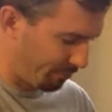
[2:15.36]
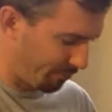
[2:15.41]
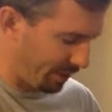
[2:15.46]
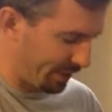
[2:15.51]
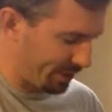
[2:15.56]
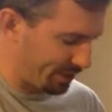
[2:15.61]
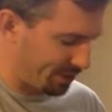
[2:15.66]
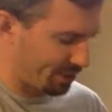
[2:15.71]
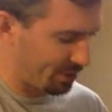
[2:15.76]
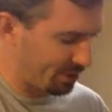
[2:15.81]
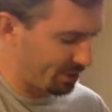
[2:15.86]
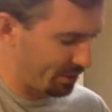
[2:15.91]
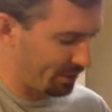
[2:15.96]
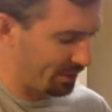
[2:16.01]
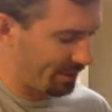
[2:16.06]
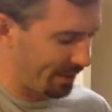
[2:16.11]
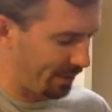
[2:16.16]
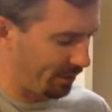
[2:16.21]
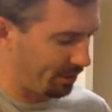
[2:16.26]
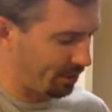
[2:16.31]
French
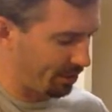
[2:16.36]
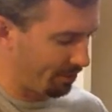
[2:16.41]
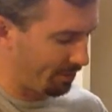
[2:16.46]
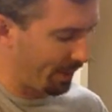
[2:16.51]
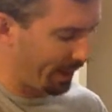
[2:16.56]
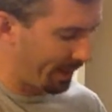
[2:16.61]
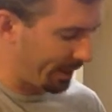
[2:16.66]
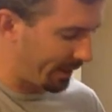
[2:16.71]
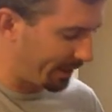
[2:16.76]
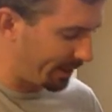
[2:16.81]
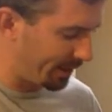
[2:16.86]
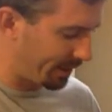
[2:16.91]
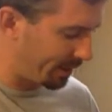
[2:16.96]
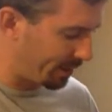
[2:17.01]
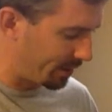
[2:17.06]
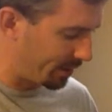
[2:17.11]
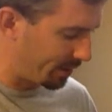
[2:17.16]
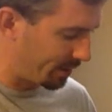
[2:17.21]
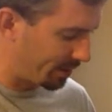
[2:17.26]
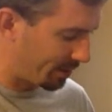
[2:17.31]
sourdough baguette
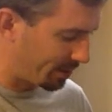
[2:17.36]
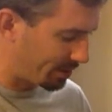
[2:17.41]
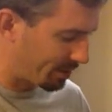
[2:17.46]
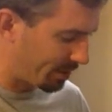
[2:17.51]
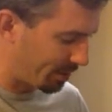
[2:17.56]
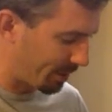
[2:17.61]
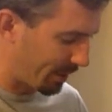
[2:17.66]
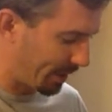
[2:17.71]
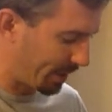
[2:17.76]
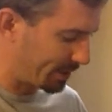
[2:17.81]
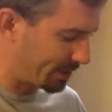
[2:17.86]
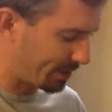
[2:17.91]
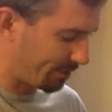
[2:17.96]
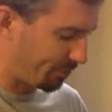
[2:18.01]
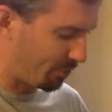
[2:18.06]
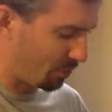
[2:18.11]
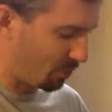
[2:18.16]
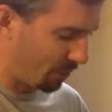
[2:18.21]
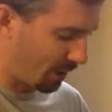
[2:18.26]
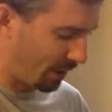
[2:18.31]
here. You can do something else
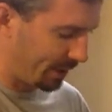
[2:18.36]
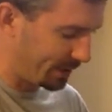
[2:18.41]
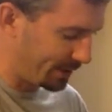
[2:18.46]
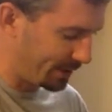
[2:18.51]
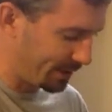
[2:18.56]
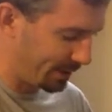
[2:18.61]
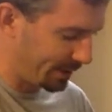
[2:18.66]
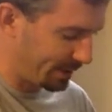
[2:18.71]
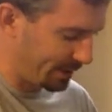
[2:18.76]
if you want,